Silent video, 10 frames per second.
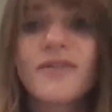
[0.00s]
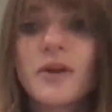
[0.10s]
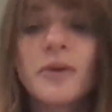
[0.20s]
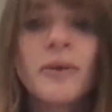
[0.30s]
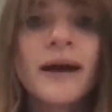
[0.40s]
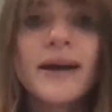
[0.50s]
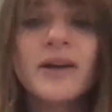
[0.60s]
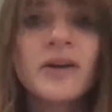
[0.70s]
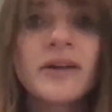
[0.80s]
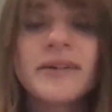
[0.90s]
a
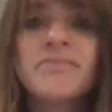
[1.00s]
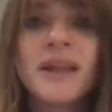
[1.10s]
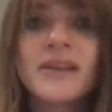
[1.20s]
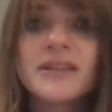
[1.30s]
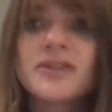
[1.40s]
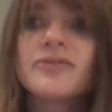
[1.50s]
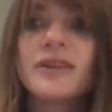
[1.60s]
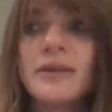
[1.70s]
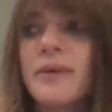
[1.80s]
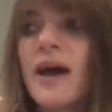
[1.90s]
while and it doesn't
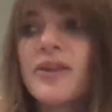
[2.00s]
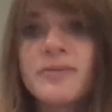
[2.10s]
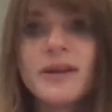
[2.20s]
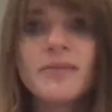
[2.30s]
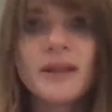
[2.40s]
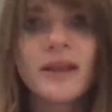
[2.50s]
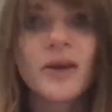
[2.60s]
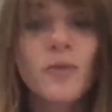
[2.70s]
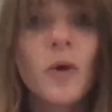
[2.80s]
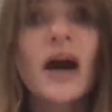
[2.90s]
really bother me to be
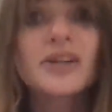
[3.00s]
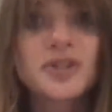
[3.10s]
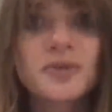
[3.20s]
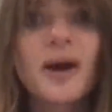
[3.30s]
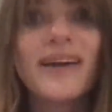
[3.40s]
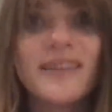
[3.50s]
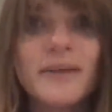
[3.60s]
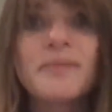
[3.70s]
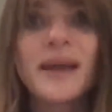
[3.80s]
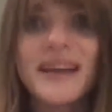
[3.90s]
like watched while
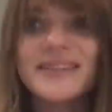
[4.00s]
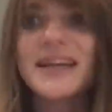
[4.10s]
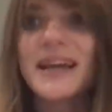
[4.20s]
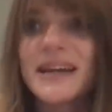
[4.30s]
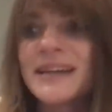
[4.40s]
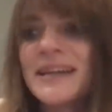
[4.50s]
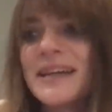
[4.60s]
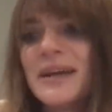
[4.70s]
I'm painting.